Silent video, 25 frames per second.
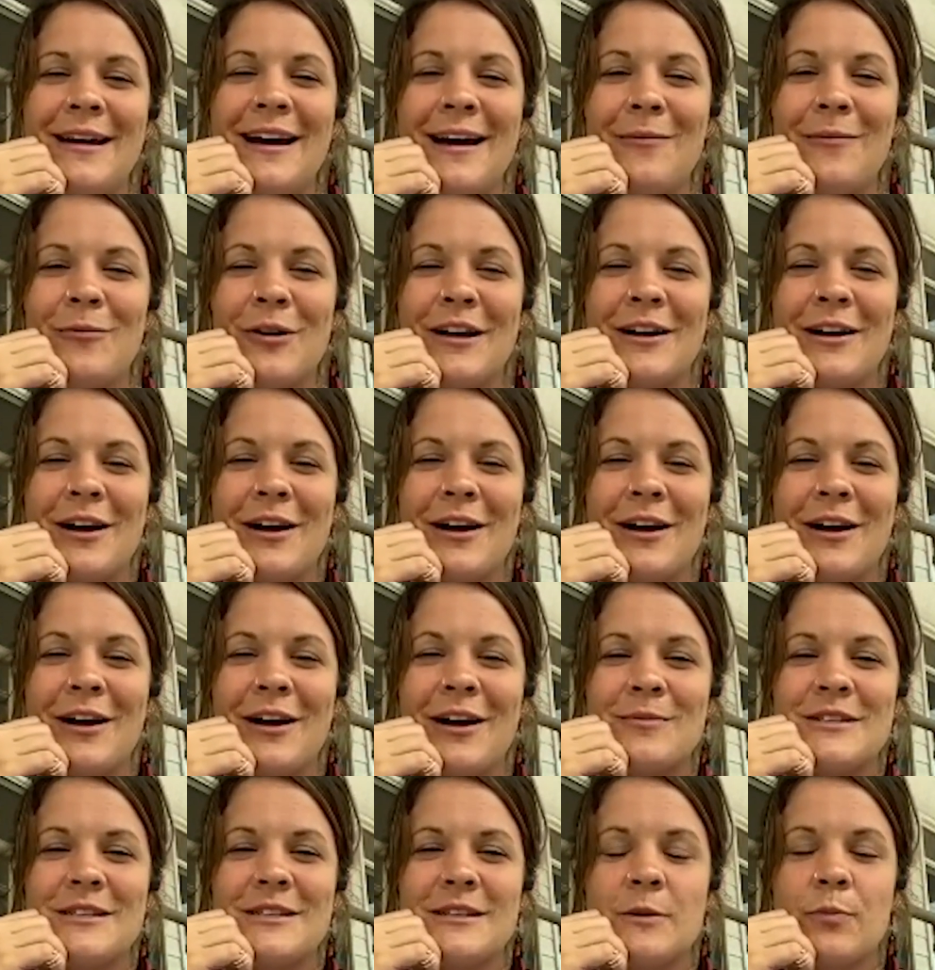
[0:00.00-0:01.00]
When it
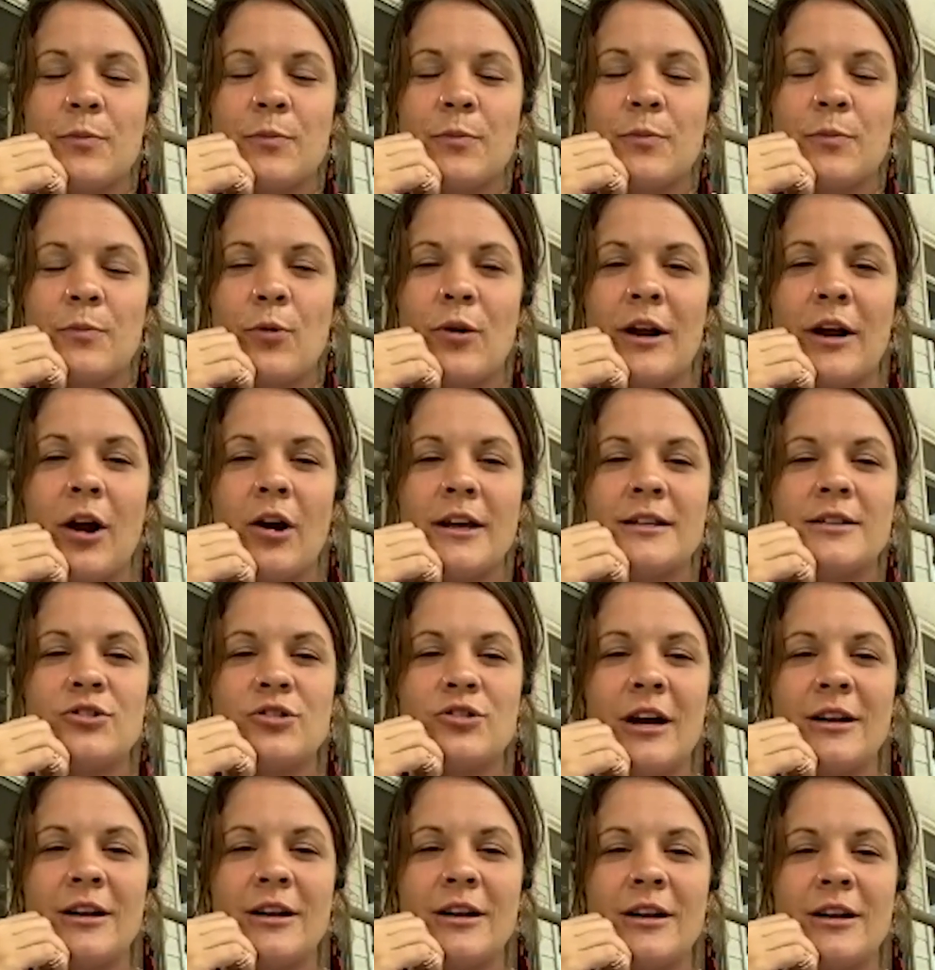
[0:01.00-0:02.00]
comes to supporting
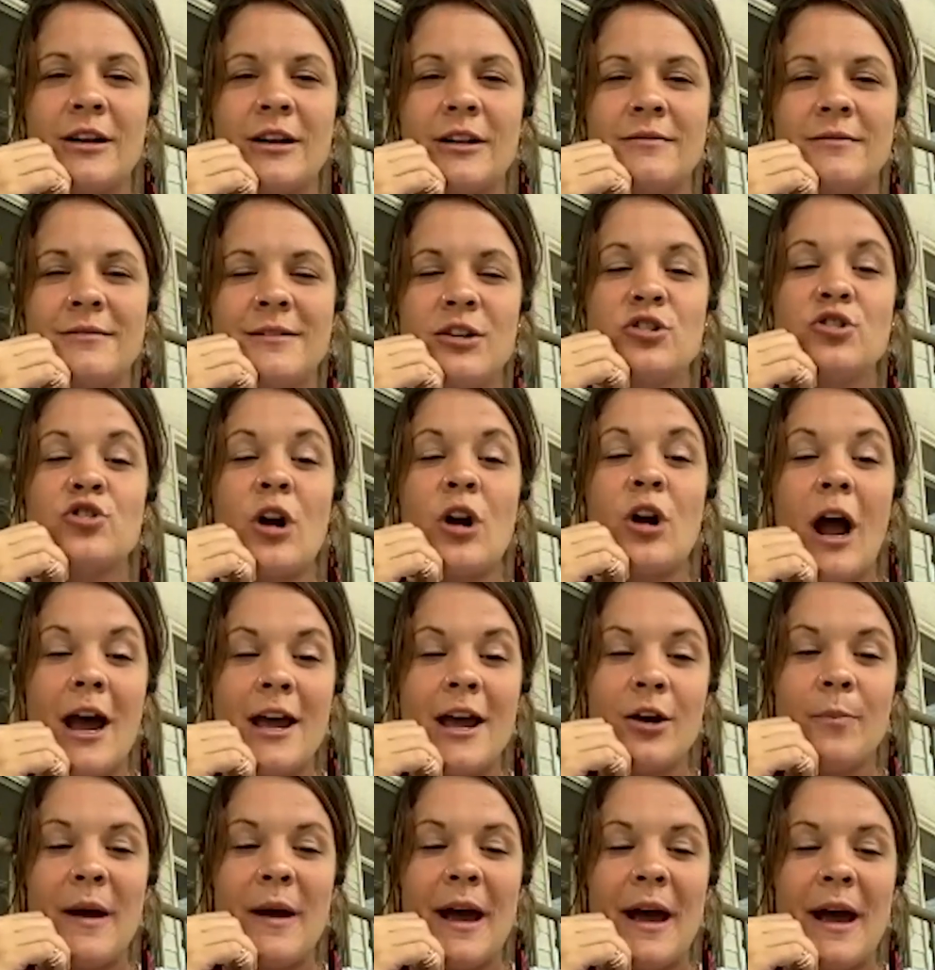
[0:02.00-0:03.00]
artists,
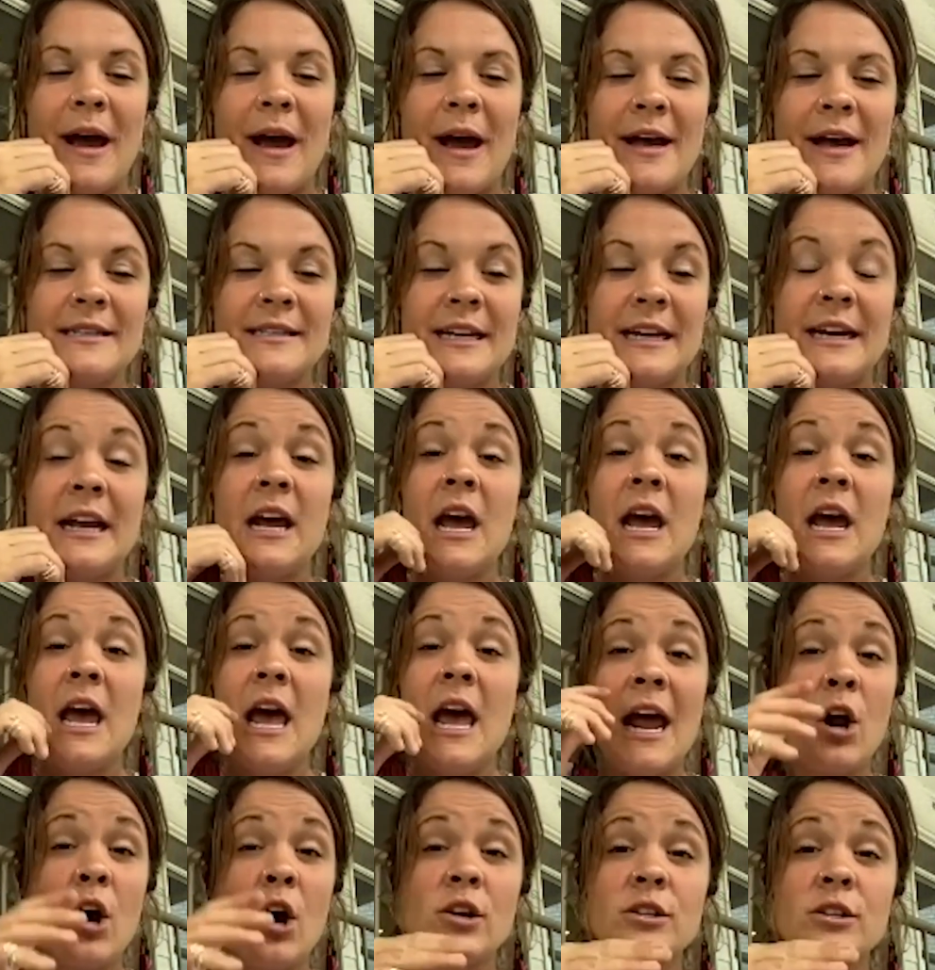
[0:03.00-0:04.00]
try your best
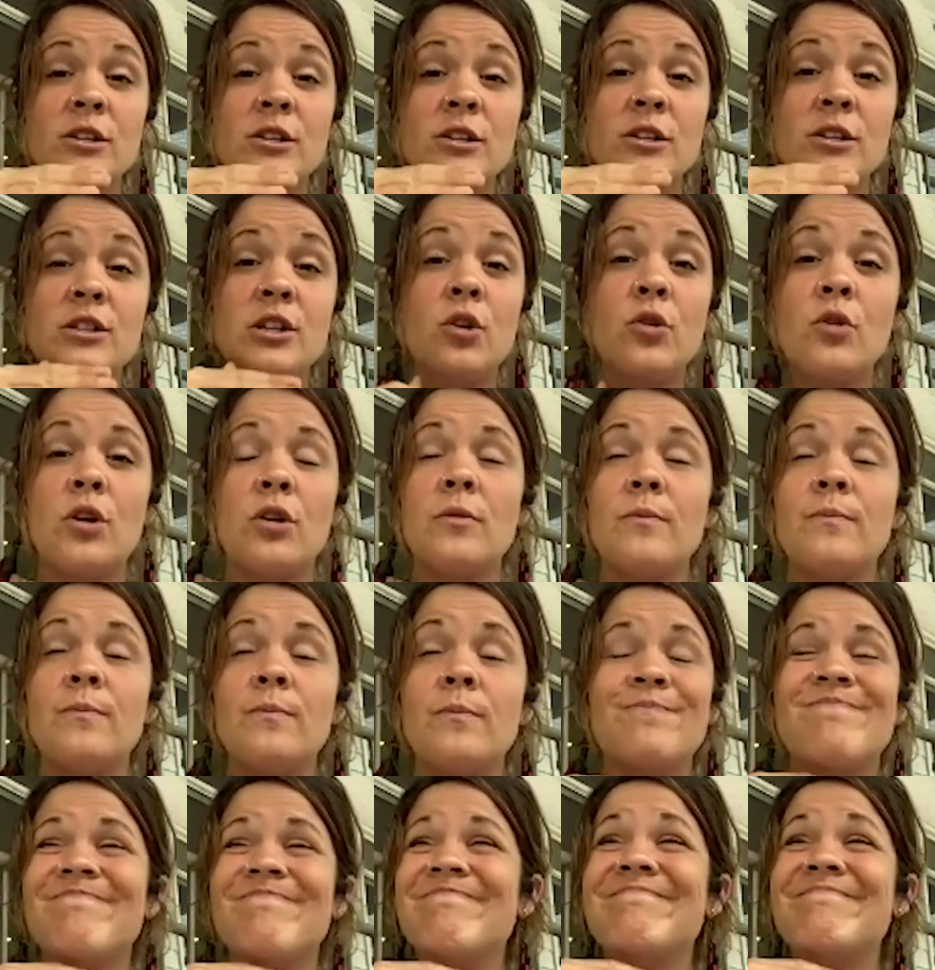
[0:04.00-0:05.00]
and also